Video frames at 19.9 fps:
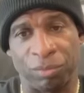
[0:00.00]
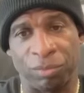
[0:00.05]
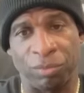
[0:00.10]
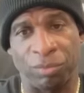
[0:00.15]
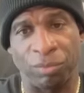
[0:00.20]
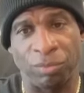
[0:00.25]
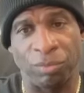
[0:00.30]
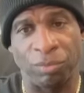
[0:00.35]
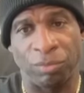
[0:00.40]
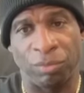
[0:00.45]

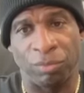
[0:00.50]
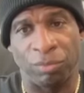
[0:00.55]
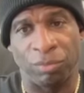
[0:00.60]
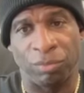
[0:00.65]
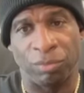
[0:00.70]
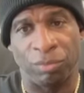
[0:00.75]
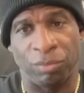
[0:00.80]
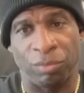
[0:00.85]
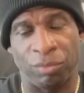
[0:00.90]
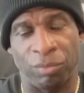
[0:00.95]

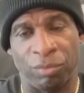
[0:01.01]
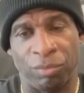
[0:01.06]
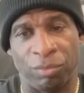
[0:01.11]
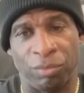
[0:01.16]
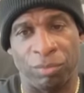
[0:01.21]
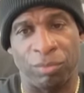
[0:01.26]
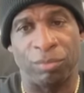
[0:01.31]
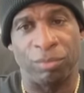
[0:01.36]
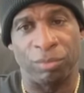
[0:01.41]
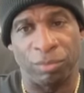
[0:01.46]

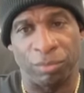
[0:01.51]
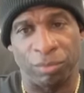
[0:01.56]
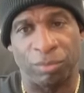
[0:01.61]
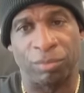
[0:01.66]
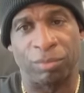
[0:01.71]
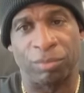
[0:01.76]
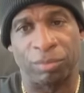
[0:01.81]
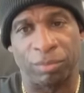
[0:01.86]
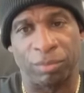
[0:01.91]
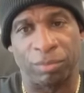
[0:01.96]

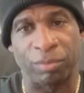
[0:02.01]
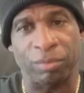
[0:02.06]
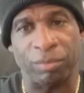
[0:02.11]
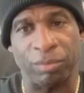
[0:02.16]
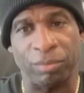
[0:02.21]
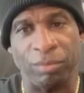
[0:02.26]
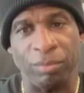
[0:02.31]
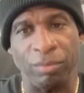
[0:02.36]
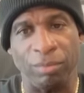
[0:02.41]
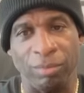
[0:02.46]

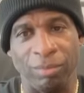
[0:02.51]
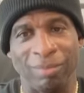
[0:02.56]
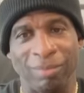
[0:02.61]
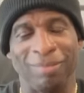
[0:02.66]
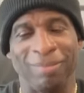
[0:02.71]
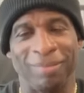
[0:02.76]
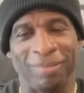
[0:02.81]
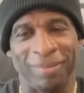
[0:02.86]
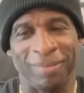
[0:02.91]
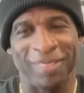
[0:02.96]

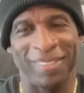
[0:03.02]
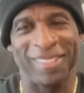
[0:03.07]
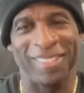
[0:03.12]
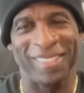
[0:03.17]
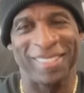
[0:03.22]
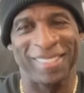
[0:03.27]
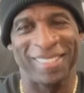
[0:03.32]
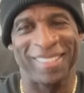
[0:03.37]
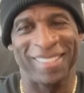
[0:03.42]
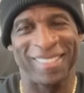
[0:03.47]

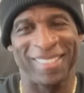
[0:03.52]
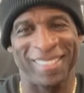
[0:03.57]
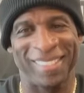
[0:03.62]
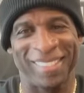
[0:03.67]
(silent)